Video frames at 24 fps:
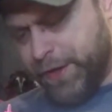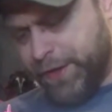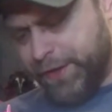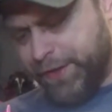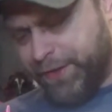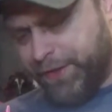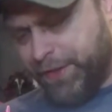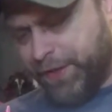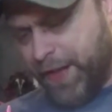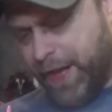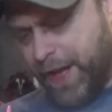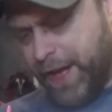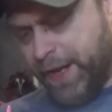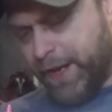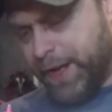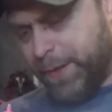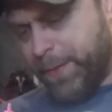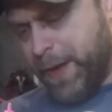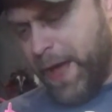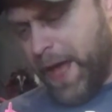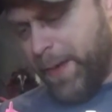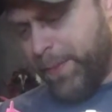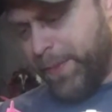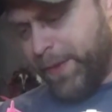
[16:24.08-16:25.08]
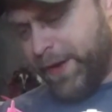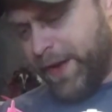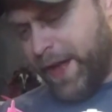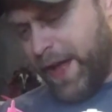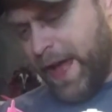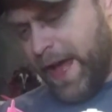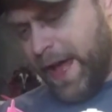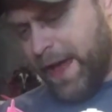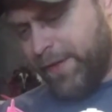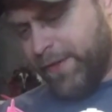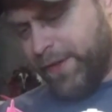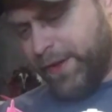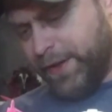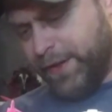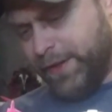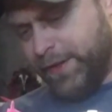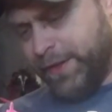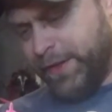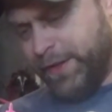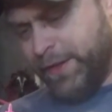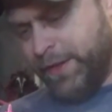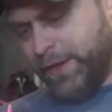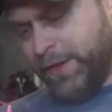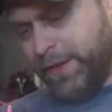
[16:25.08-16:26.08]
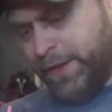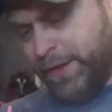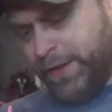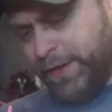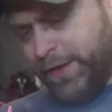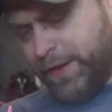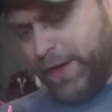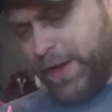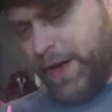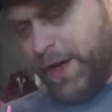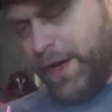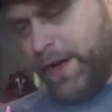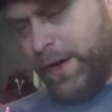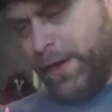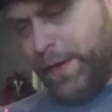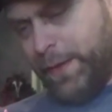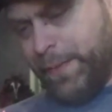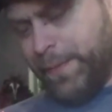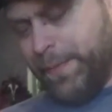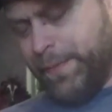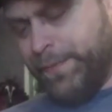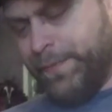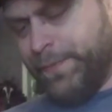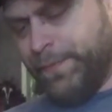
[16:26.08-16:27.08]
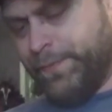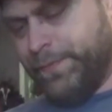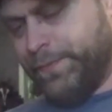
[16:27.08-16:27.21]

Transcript: good set. I'm happy to have it. Um,